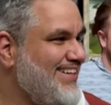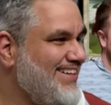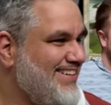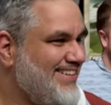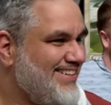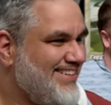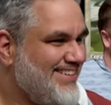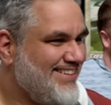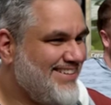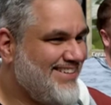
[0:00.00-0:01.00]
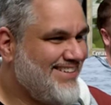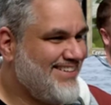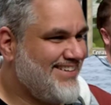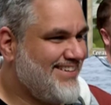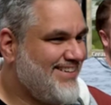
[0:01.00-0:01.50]
Well, we
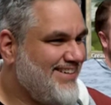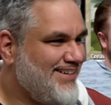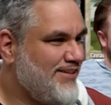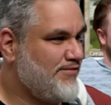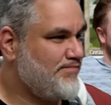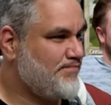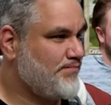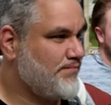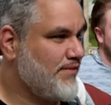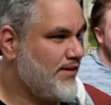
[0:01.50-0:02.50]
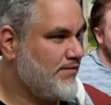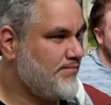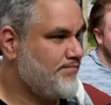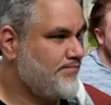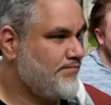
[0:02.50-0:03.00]
saw all the other cards. To be fair,
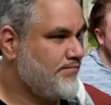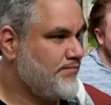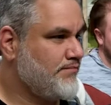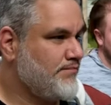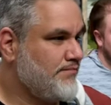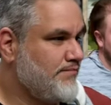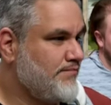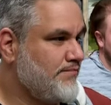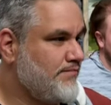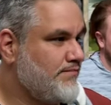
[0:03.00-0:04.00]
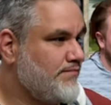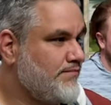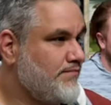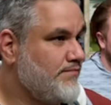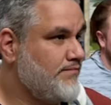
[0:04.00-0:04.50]
I do think we saw the Mox
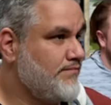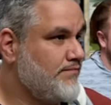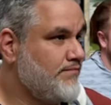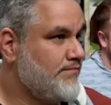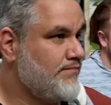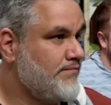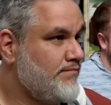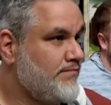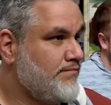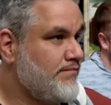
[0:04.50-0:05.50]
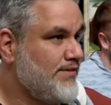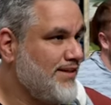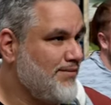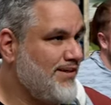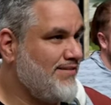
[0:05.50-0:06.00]
in one game.
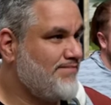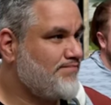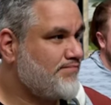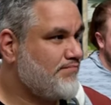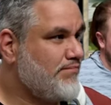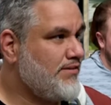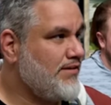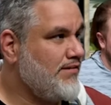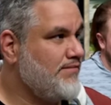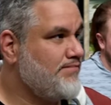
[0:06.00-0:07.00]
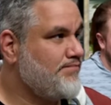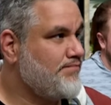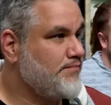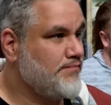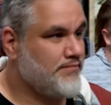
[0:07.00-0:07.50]
Did we? Yeah, I think the first
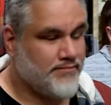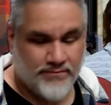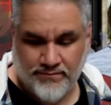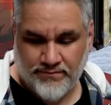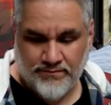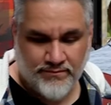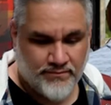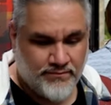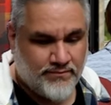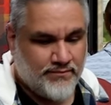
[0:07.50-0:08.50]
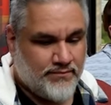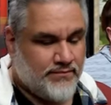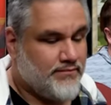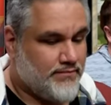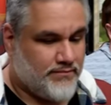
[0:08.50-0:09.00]
game. That
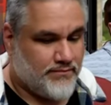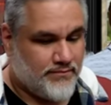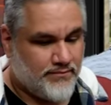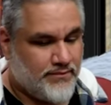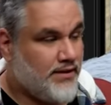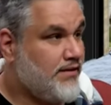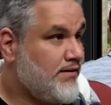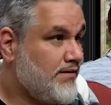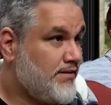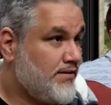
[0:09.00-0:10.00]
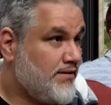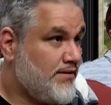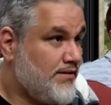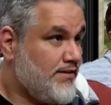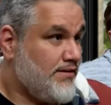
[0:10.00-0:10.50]
was like years ago, though, so who knows?